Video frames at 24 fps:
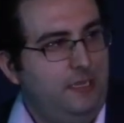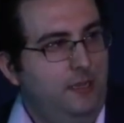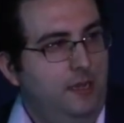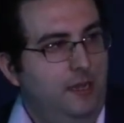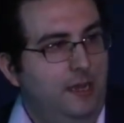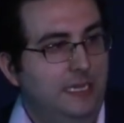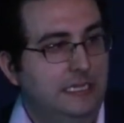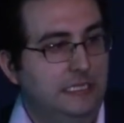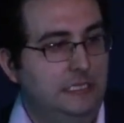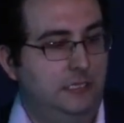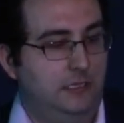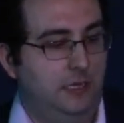
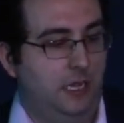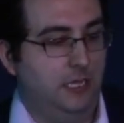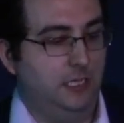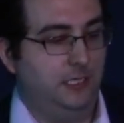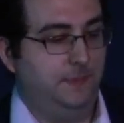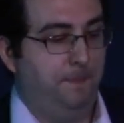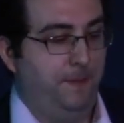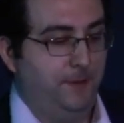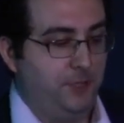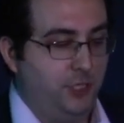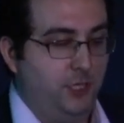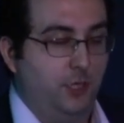
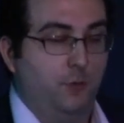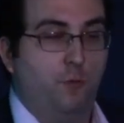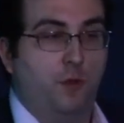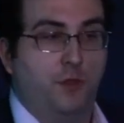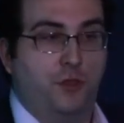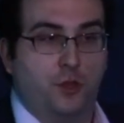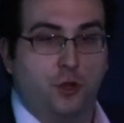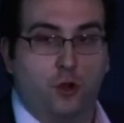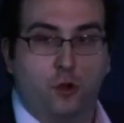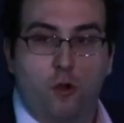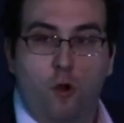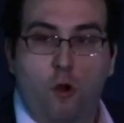especially with
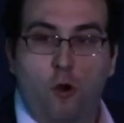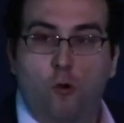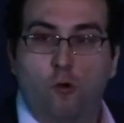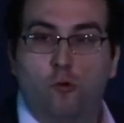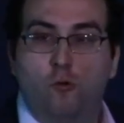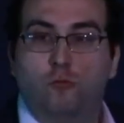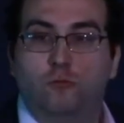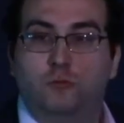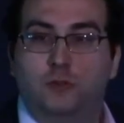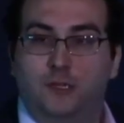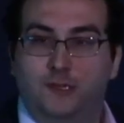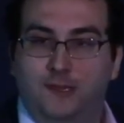your
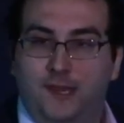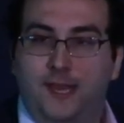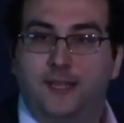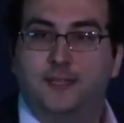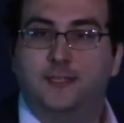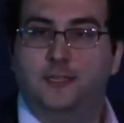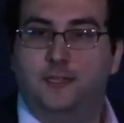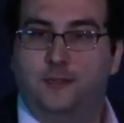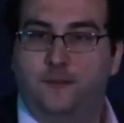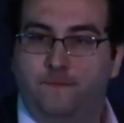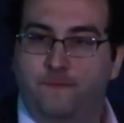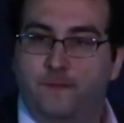own
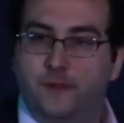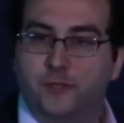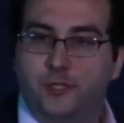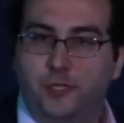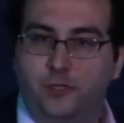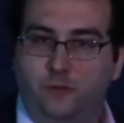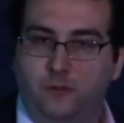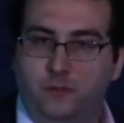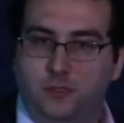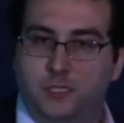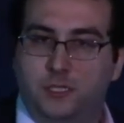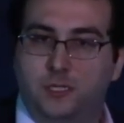elected
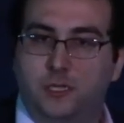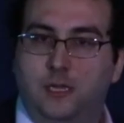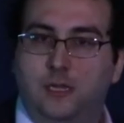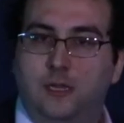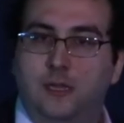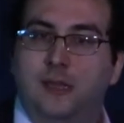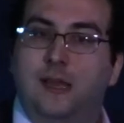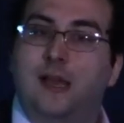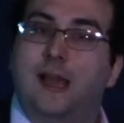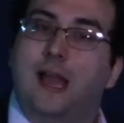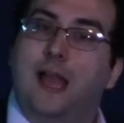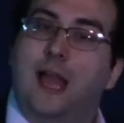officials,
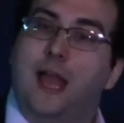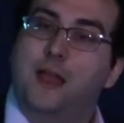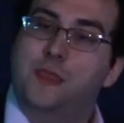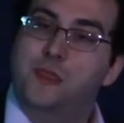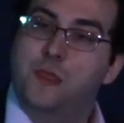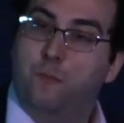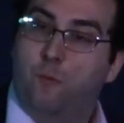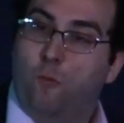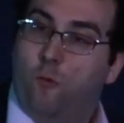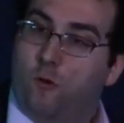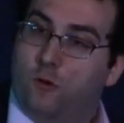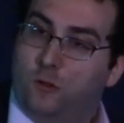and the
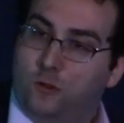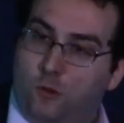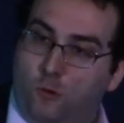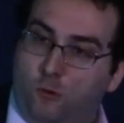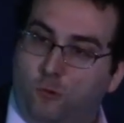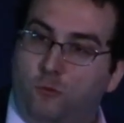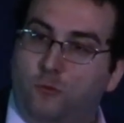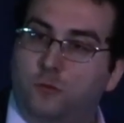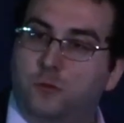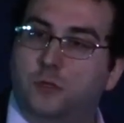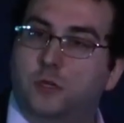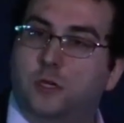more
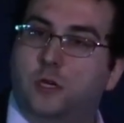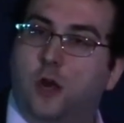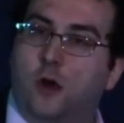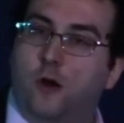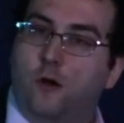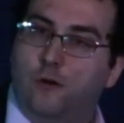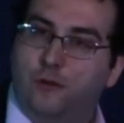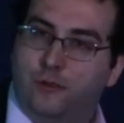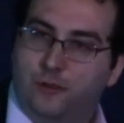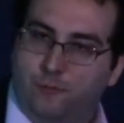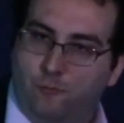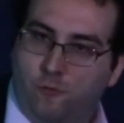local you
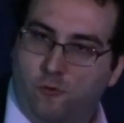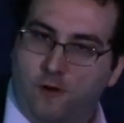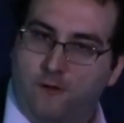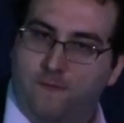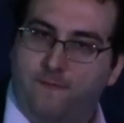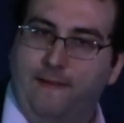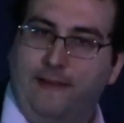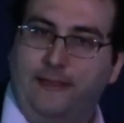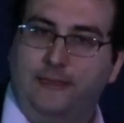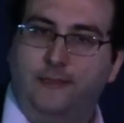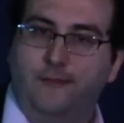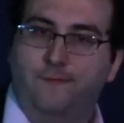go, the more
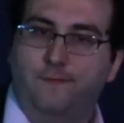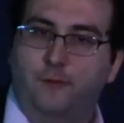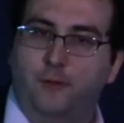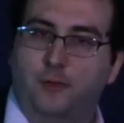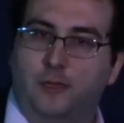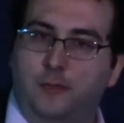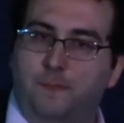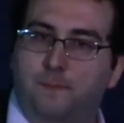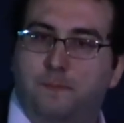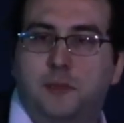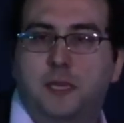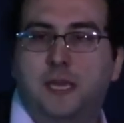effective you
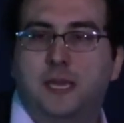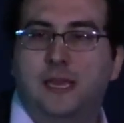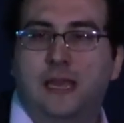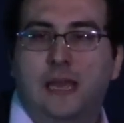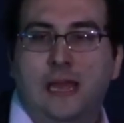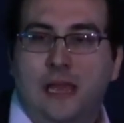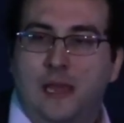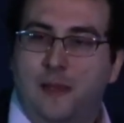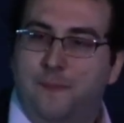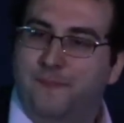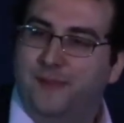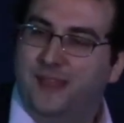could be.
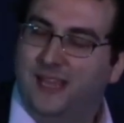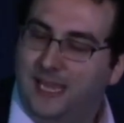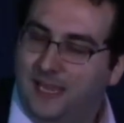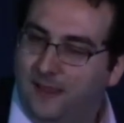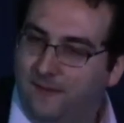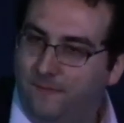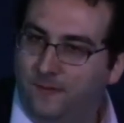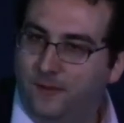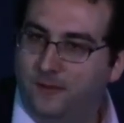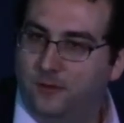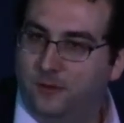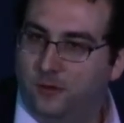But
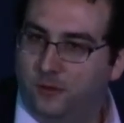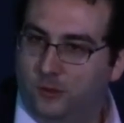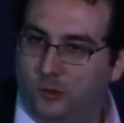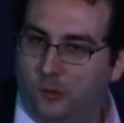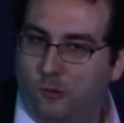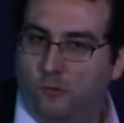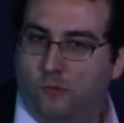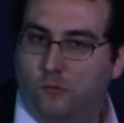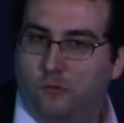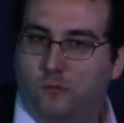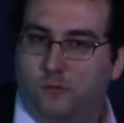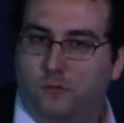even your
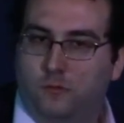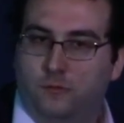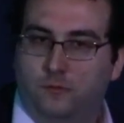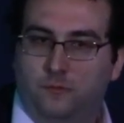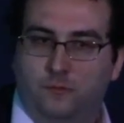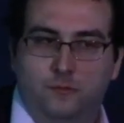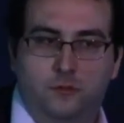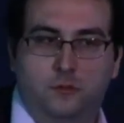local